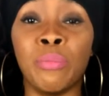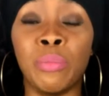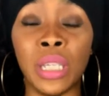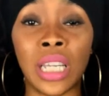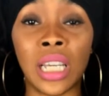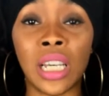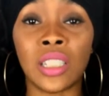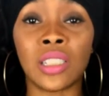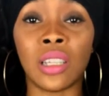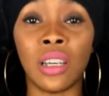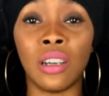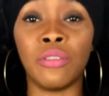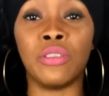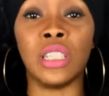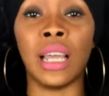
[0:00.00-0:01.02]
because
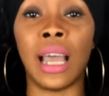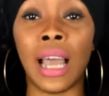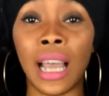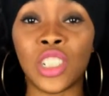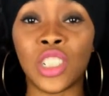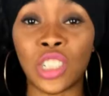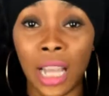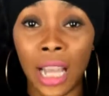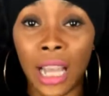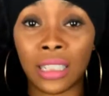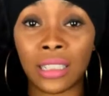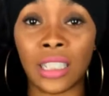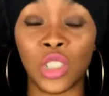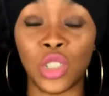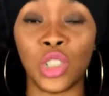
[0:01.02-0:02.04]
of the
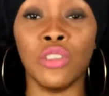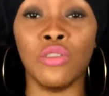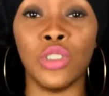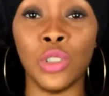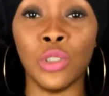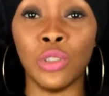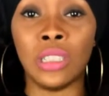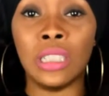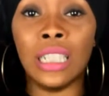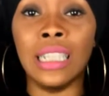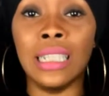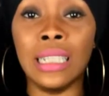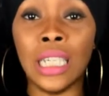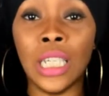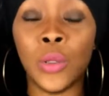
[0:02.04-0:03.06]
hashtags that you've used, the
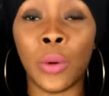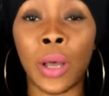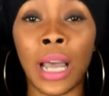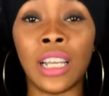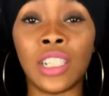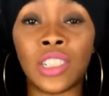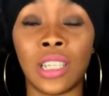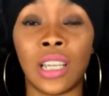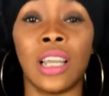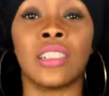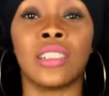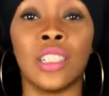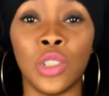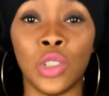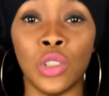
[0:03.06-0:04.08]
illegal
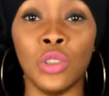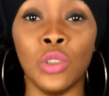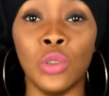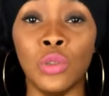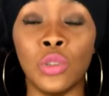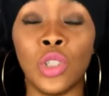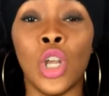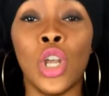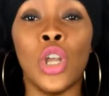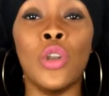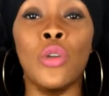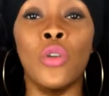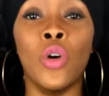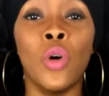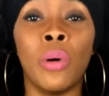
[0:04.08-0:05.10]
hashtags that you use,
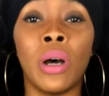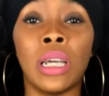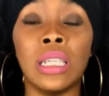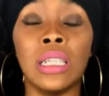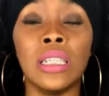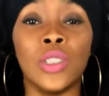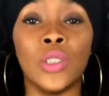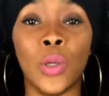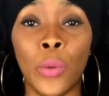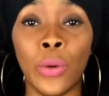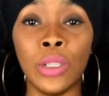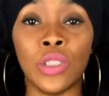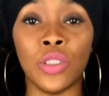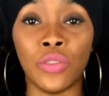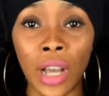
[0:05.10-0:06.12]
nobody is
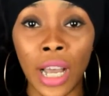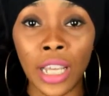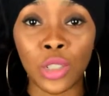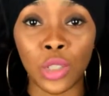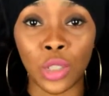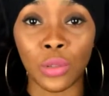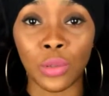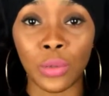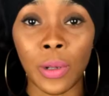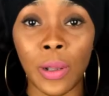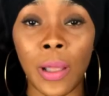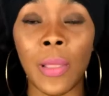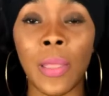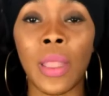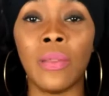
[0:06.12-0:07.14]
going to find you.
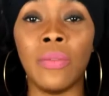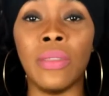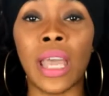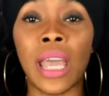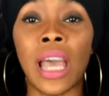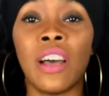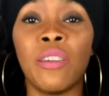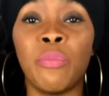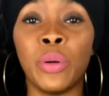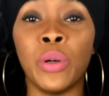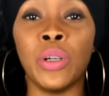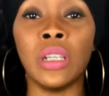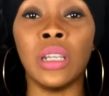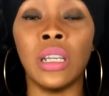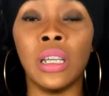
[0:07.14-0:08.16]
They have
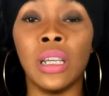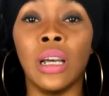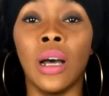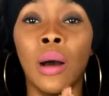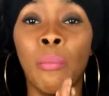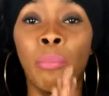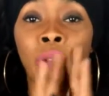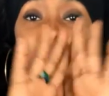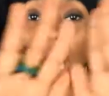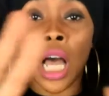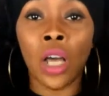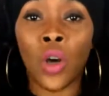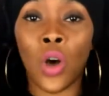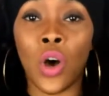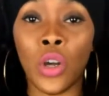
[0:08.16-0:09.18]
put a
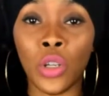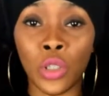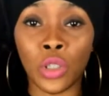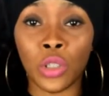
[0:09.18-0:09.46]
block on